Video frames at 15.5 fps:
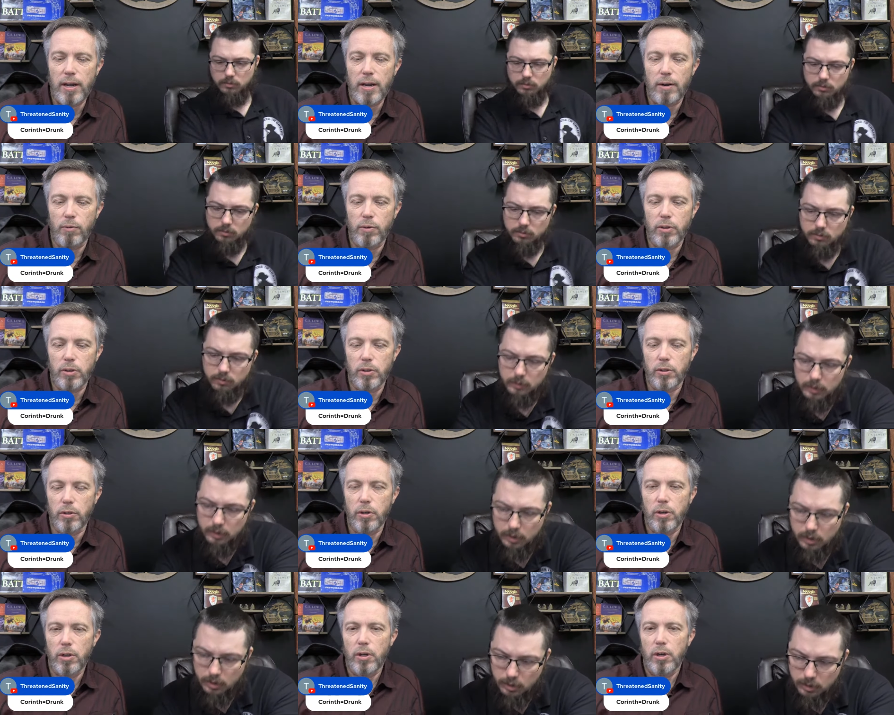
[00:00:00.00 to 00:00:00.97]
Speaker 1: and it was to
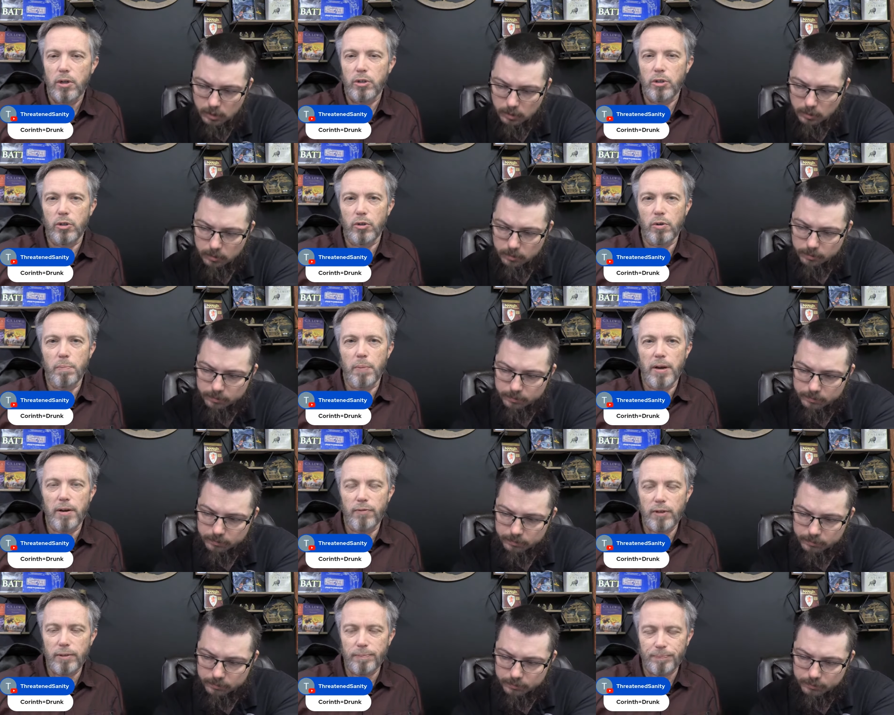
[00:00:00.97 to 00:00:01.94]
to good
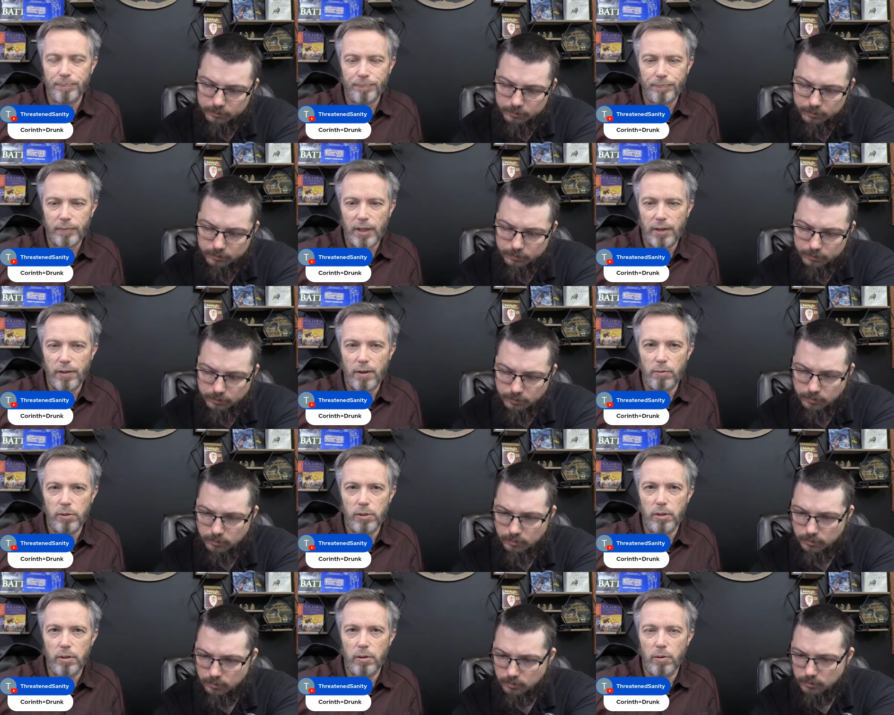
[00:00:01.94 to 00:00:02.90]
benefit. That that was
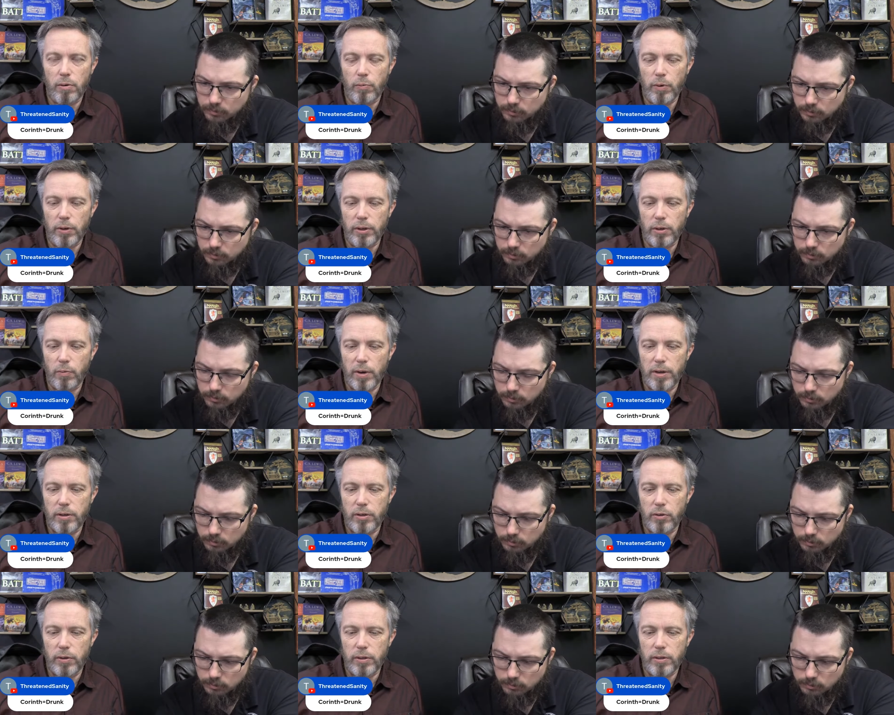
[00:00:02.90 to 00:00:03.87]
a, a really good way to
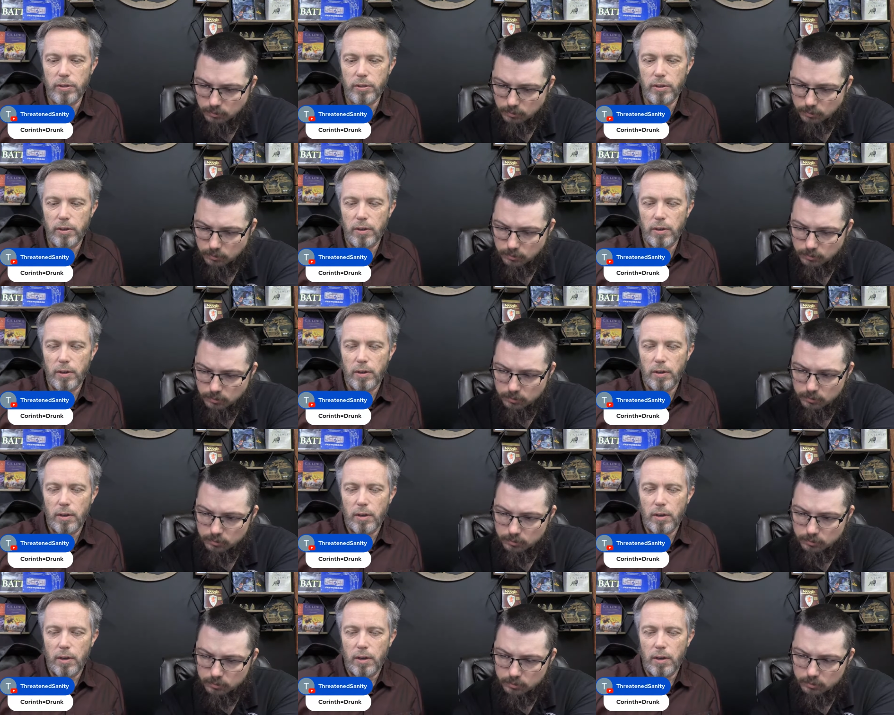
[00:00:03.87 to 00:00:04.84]
do it.
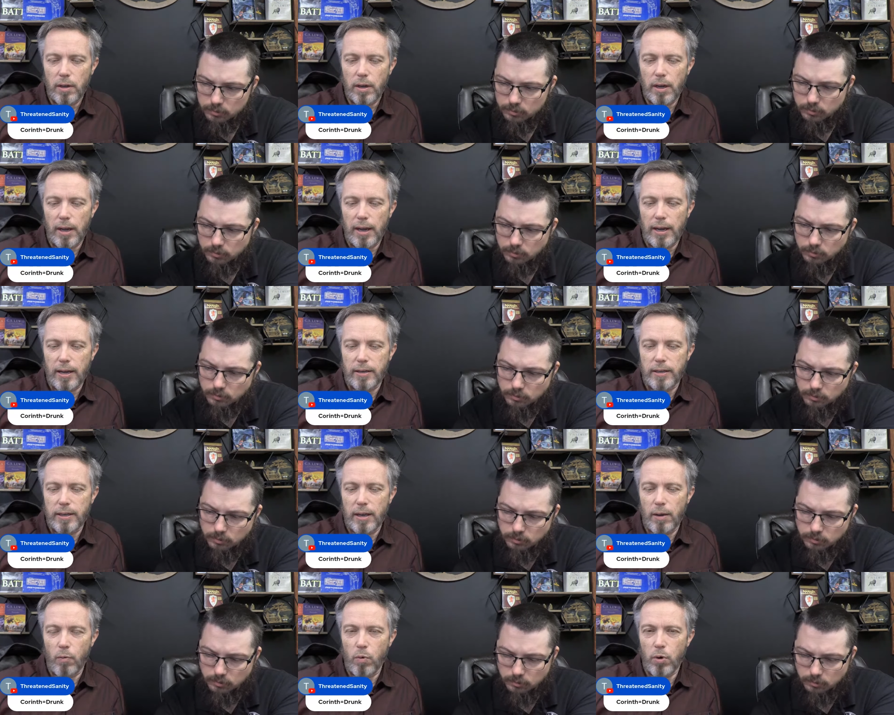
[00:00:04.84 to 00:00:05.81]
And
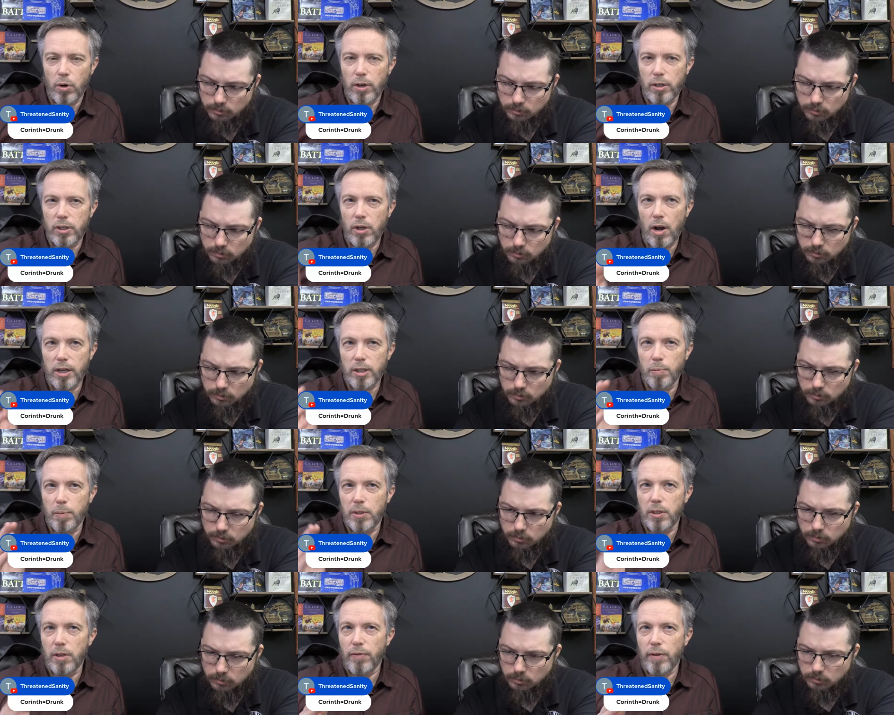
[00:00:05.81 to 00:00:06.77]
we're going to talk
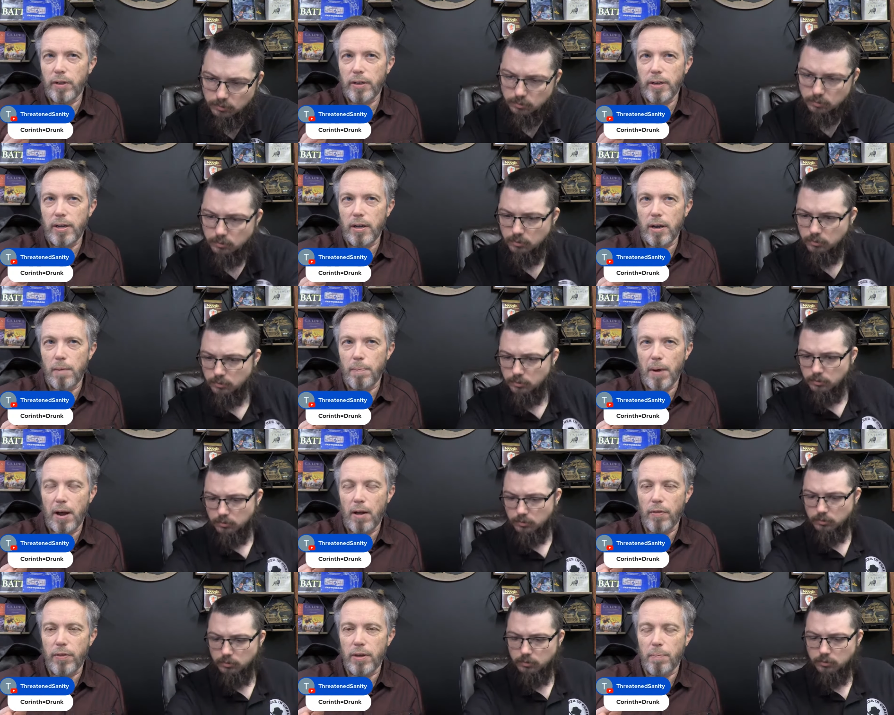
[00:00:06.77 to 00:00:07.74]
specifically
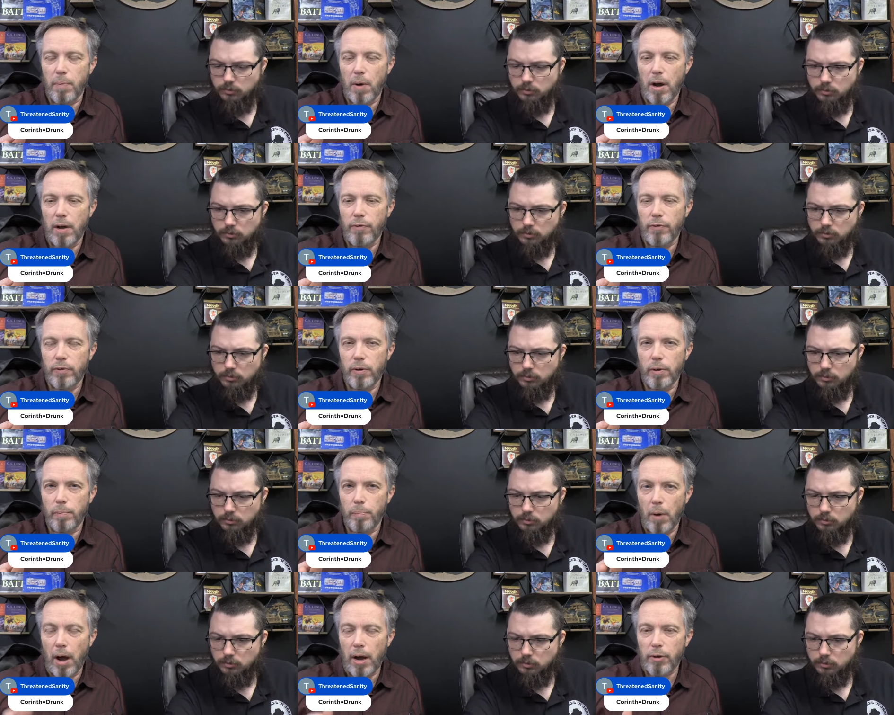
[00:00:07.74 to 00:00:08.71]
about the Apoph-
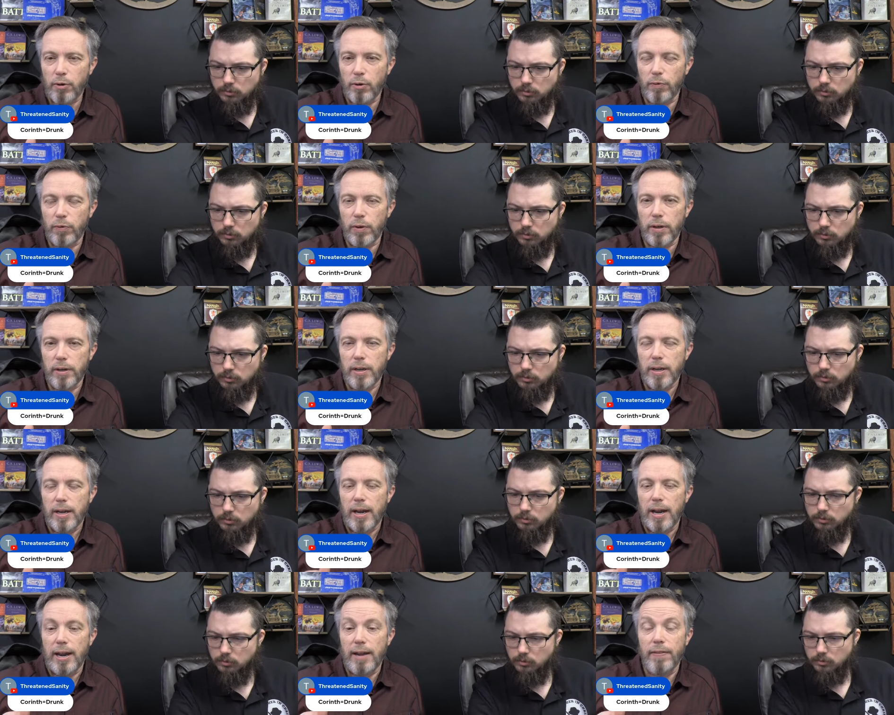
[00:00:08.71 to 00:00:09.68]
Apocrypha,
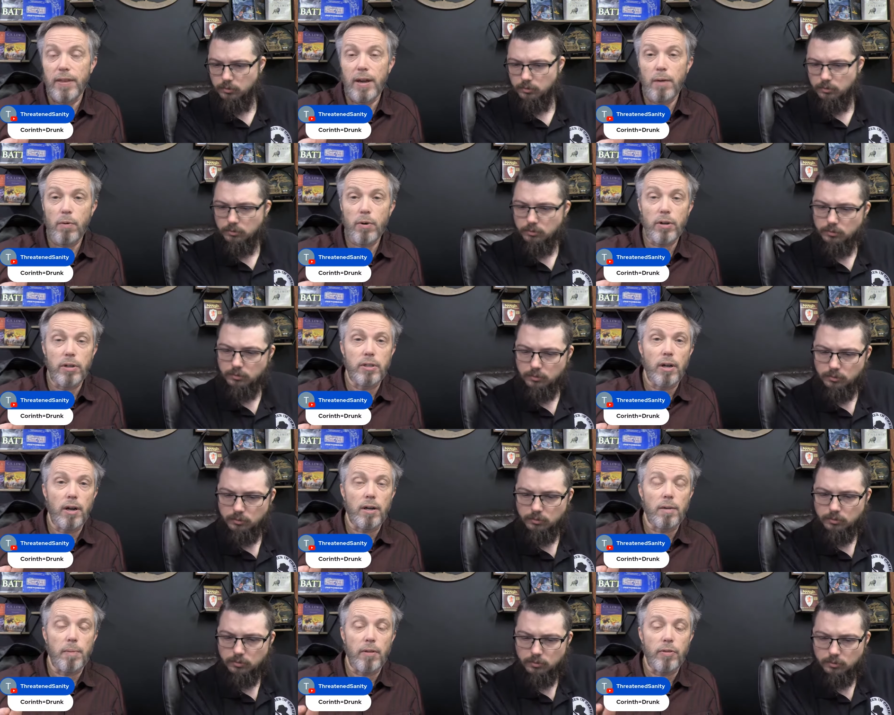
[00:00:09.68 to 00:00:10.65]
and then we're going to talk
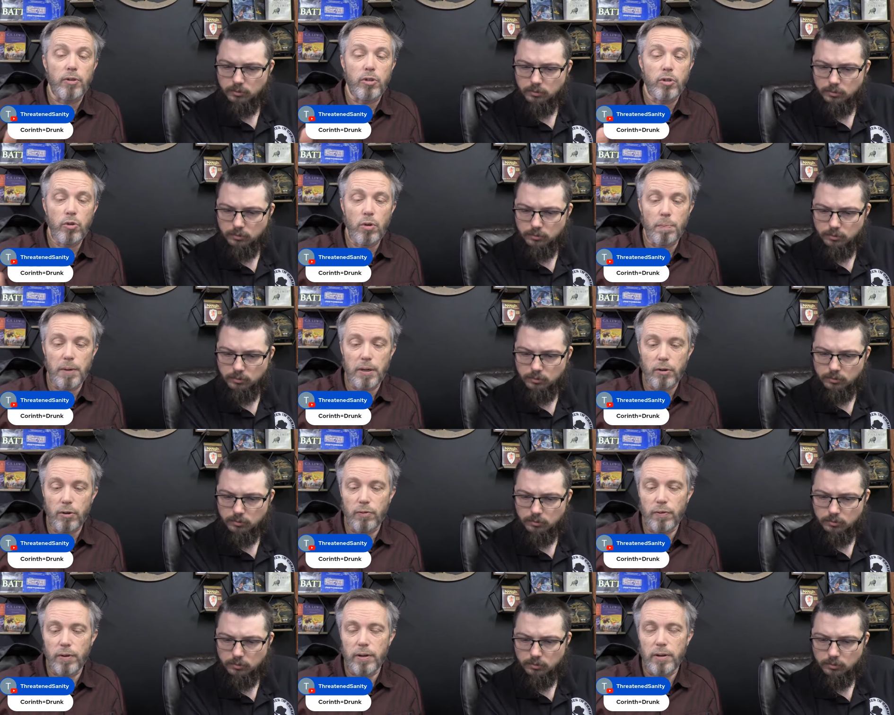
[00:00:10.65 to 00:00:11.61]
about the
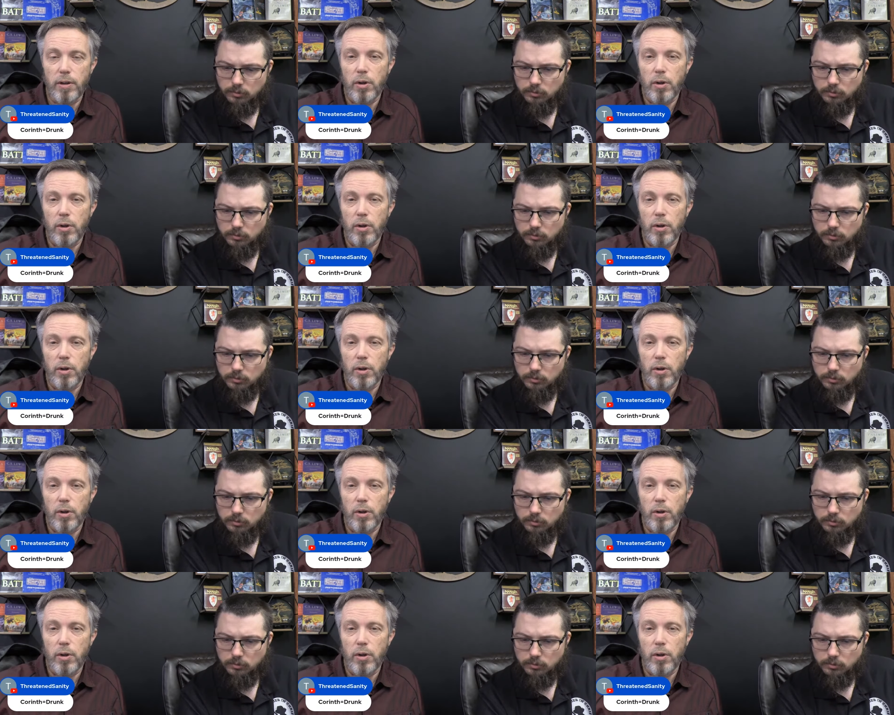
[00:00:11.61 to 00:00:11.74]
Pseudepigrapha,